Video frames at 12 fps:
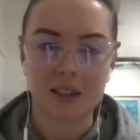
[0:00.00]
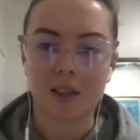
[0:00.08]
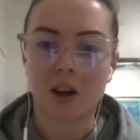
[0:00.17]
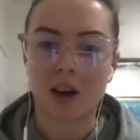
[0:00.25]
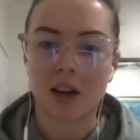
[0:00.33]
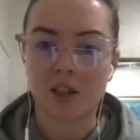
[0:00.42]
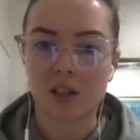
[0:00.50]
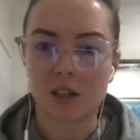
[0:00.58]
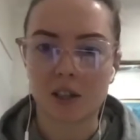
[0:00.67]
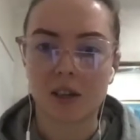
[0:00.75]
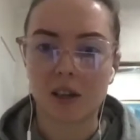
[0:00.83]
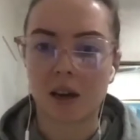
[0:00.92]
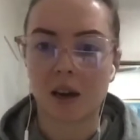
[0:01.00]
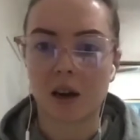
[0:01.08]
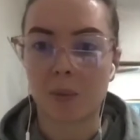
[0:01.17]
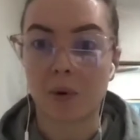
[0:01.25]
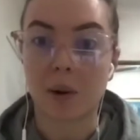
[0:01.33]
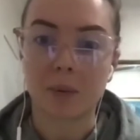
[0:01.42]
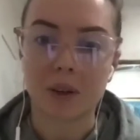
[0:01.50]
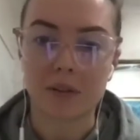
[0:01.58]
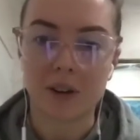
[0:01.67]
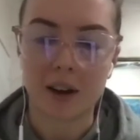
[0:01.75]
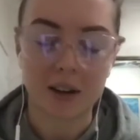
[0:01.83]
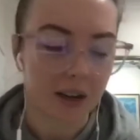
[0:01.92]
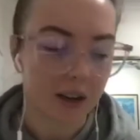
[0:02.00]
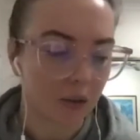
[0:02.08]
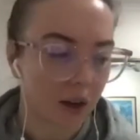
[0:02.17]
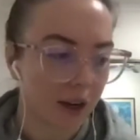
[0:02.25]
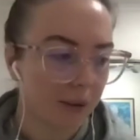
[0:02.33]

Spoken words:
client just abruptly found out, right?